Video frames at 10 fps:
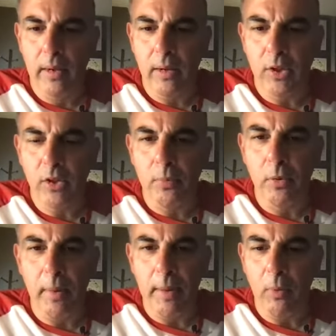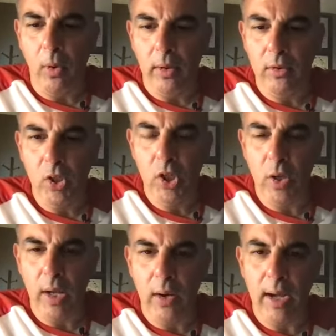Now, just to prove my point, to
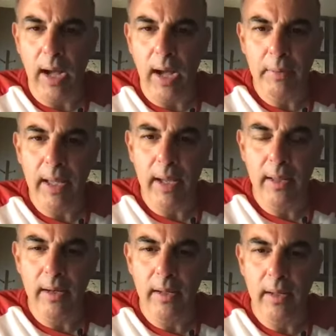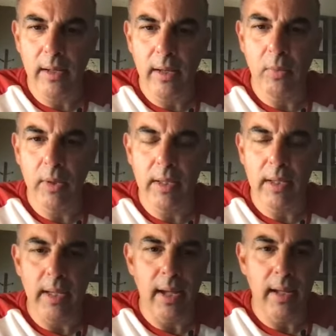show you how complicated it really
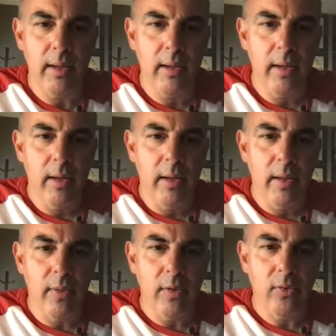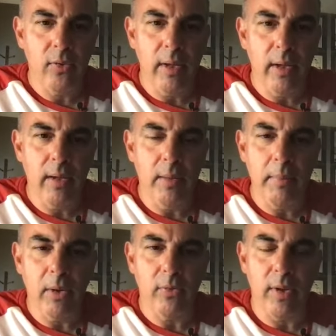can get, this in the
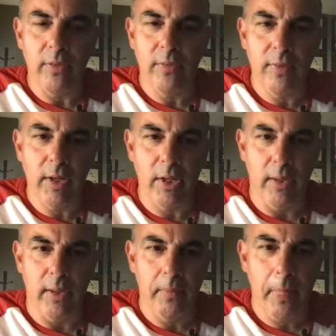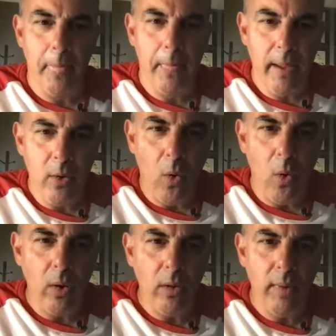middle says fiction. And
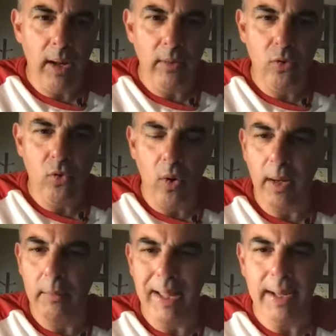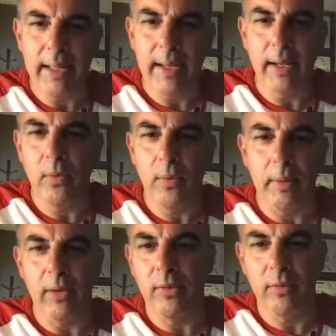all around this drawing, I'm not going to get into it
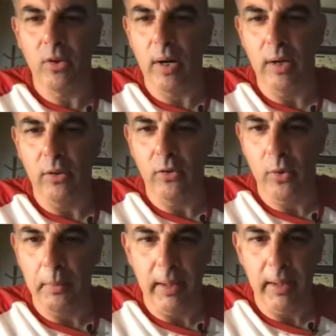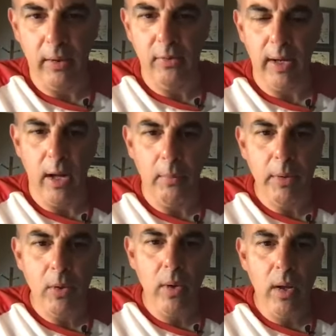because even trying to zoom in doesn't help
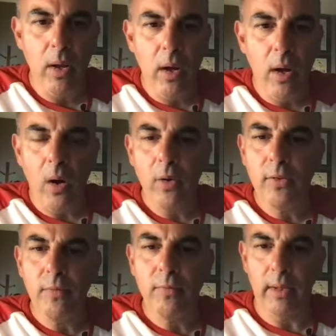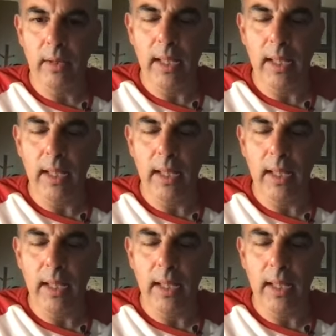you, are different